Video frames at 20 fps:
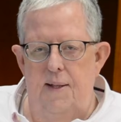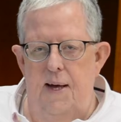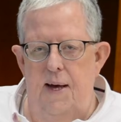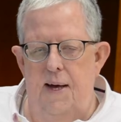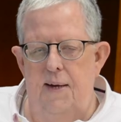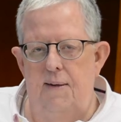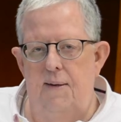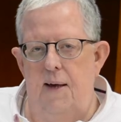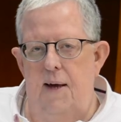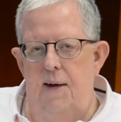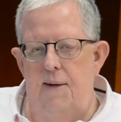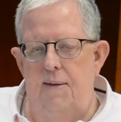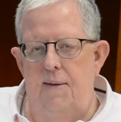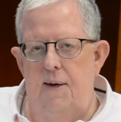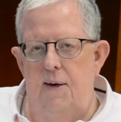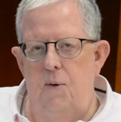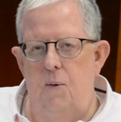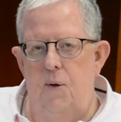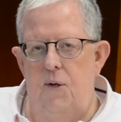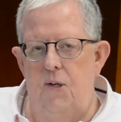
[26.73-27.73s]
that and ask
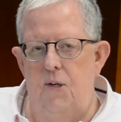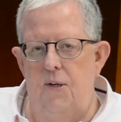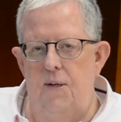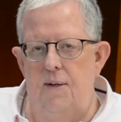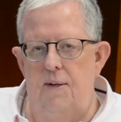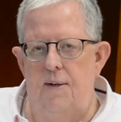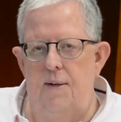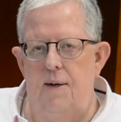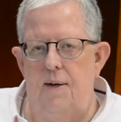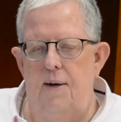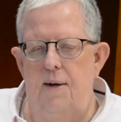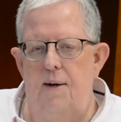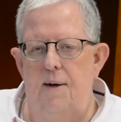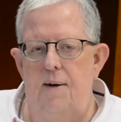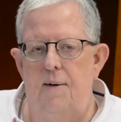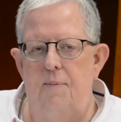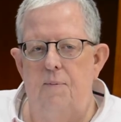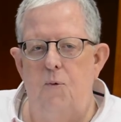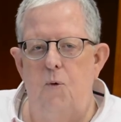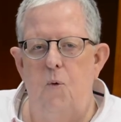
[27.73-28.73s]
that question
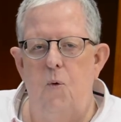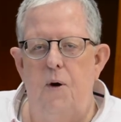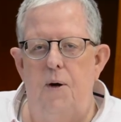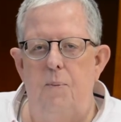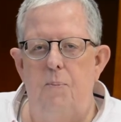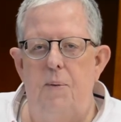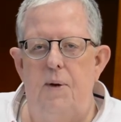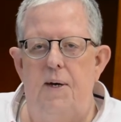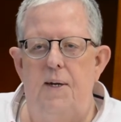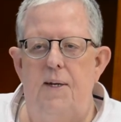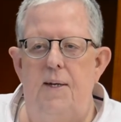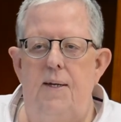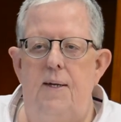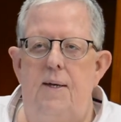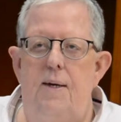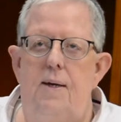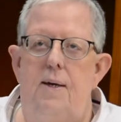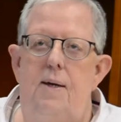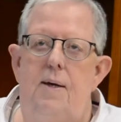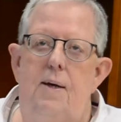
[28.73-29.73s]
quite a bit.
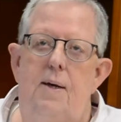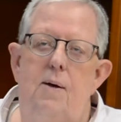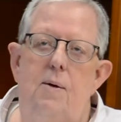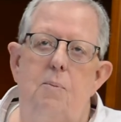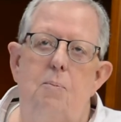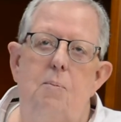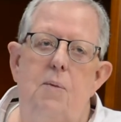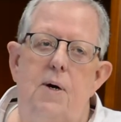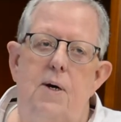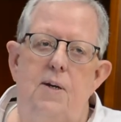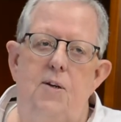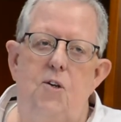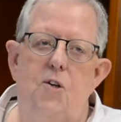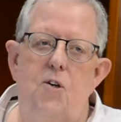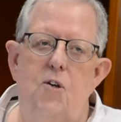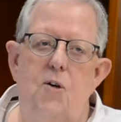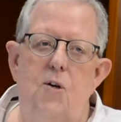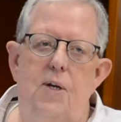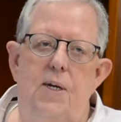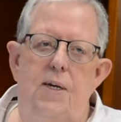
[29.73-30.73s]
My
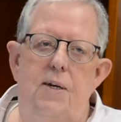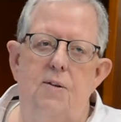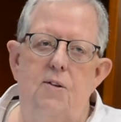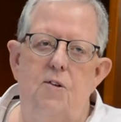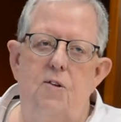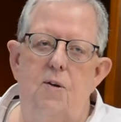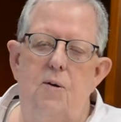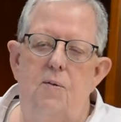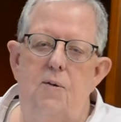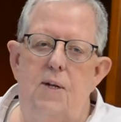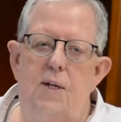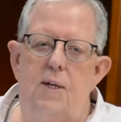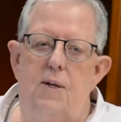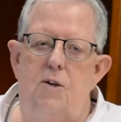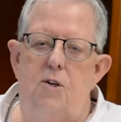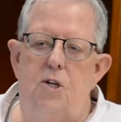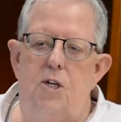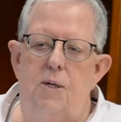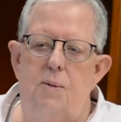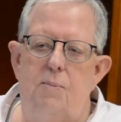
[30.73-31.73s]
journey in servant
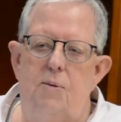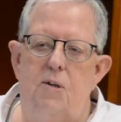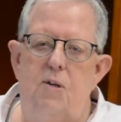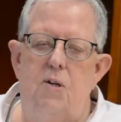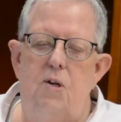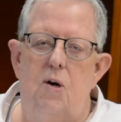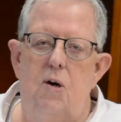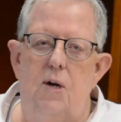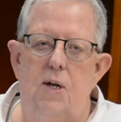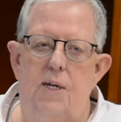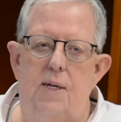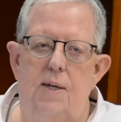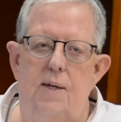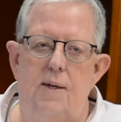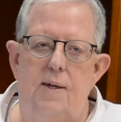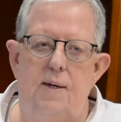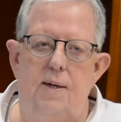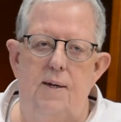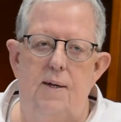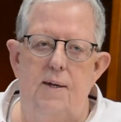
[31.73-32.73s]
leadership
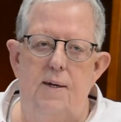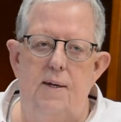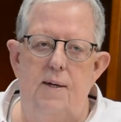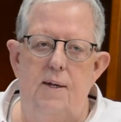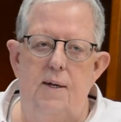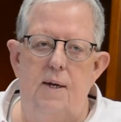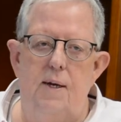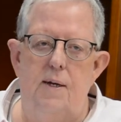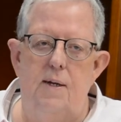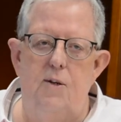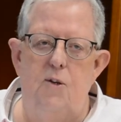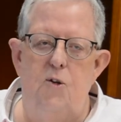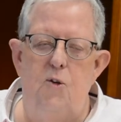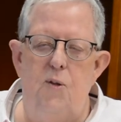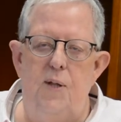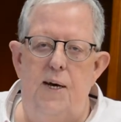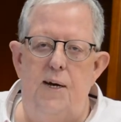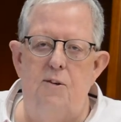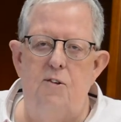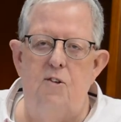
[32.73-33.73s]
started in
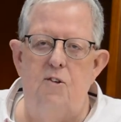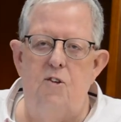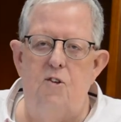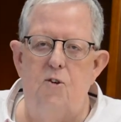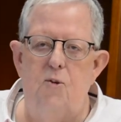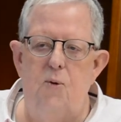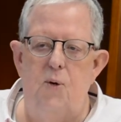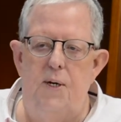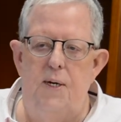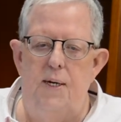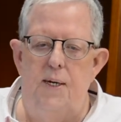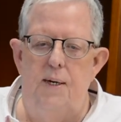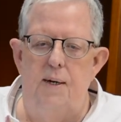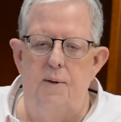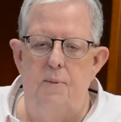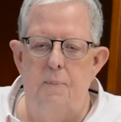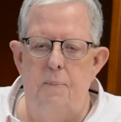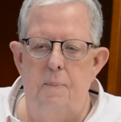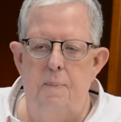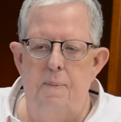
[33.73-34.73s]
2003
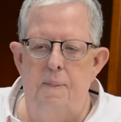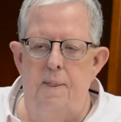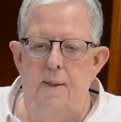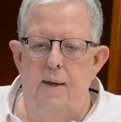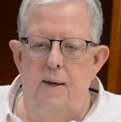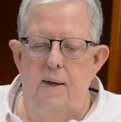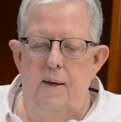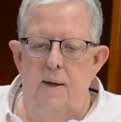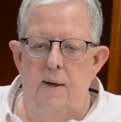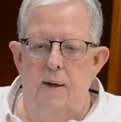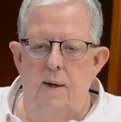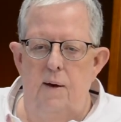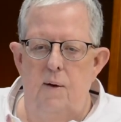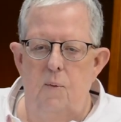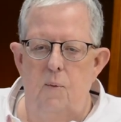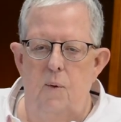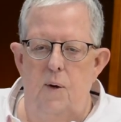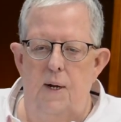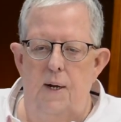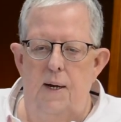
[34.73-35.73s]

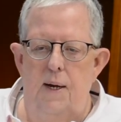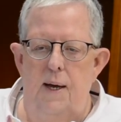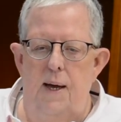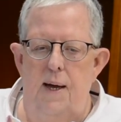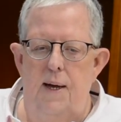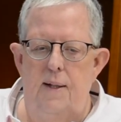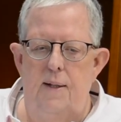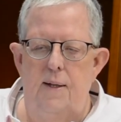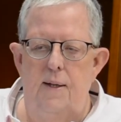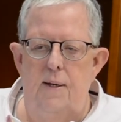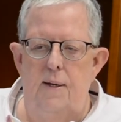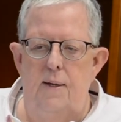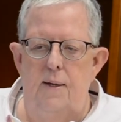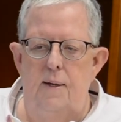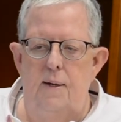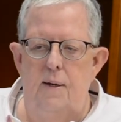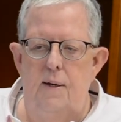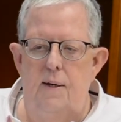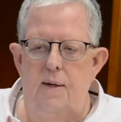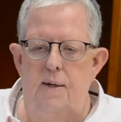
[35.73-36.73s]
when I had
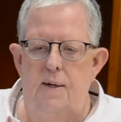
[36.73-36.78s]
the